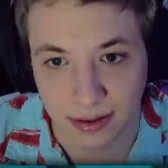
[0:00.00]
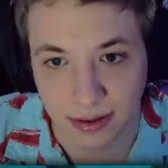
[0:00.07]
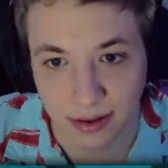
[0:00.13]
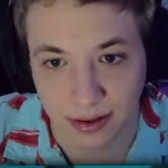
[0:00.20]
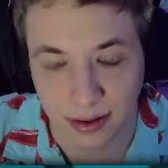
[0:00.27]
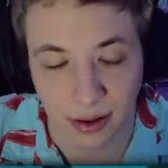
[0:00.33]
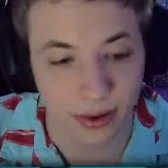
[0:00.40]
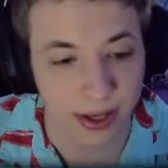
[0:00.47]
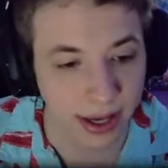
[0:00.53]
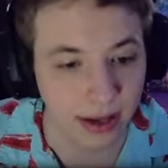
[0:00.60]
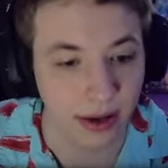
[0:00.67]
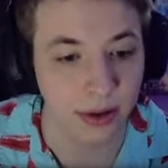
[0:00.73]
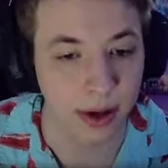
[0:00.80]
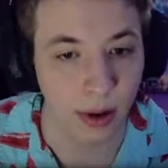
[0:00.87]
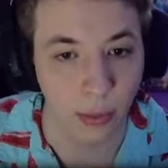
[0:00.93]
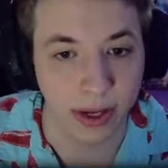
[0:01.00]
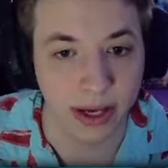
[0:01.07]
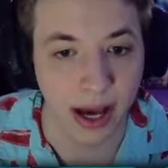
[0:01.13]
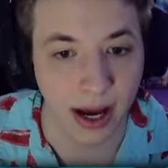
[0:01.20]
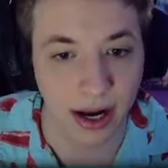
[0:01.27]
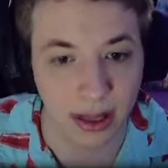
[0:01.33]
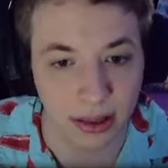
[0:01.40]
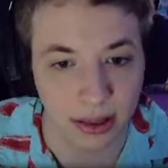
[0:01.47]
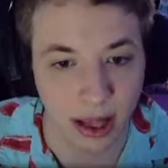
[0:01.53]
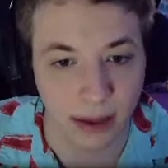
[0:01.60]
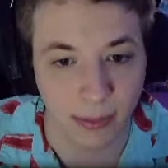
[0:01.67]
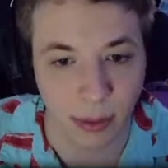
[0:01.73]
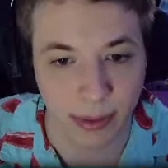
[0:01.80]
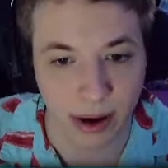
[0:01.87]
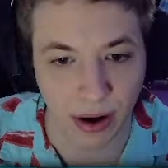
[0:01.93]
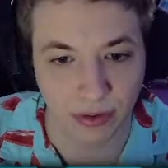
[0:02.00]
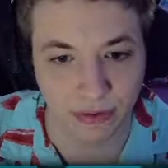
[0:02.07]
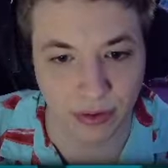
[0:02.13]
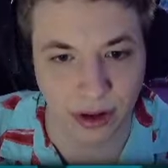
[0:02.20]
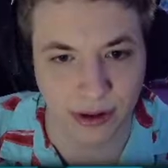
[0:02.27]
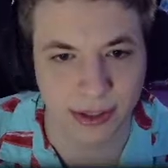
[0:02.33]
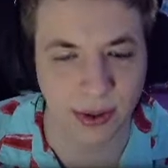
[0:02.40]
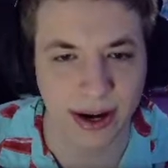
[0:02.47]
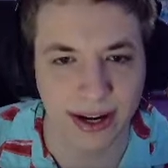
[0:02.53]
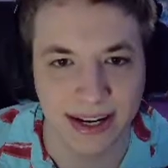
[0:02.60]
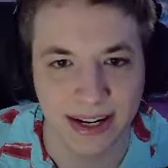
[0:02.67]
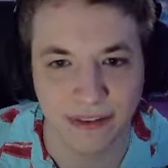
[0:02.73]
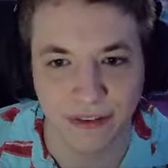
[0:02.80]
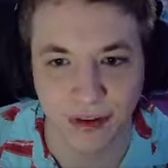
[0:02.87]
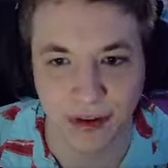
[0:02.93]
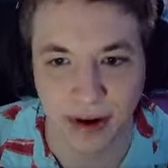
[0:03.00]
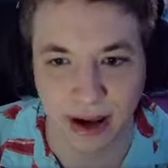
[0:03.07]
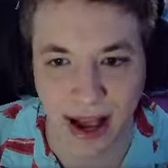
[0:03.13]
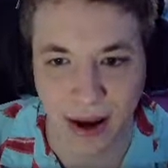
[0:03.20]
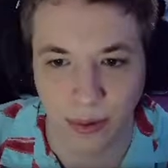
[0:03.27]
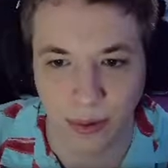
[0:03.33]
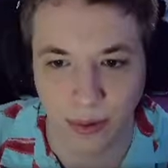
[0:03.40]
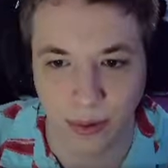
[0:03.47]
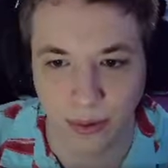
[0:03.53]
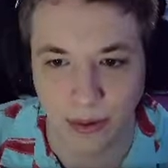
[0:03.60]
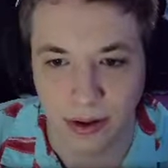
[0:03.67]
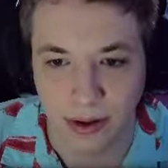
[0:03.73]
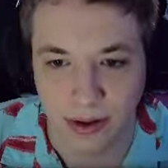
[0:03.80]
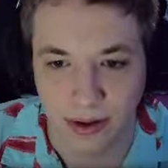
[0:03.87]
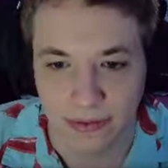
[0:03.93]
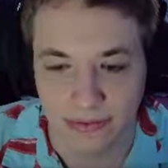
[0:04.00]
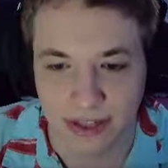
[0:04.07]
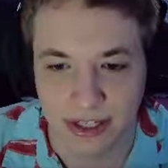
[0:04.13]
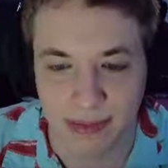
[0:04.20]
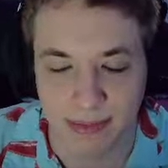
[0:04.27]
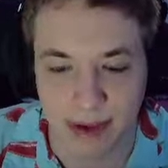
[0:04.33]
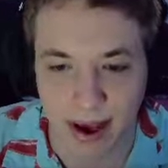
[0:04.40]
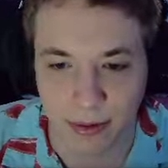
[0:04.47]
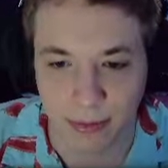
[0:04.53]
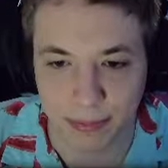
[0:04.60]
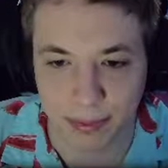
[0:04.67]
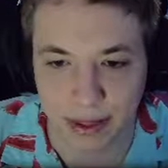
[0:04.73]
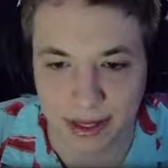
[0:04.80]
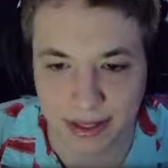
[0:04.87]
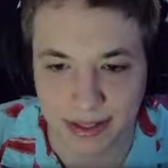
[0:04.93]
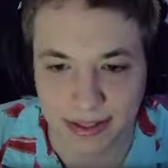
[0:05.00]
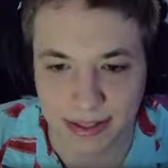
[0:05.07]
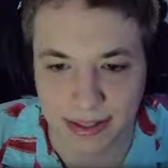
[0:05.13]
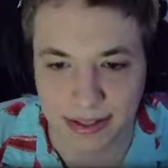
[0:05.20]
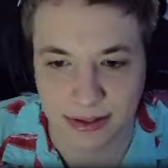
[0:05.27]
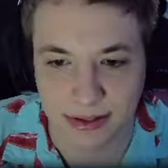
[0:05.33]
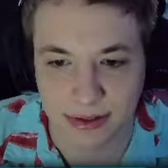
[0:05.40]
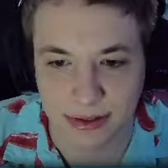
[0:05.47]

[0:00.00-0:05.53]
Okay, okay, we got a lot more powerful. Also, I need to figure out how these mountain peaks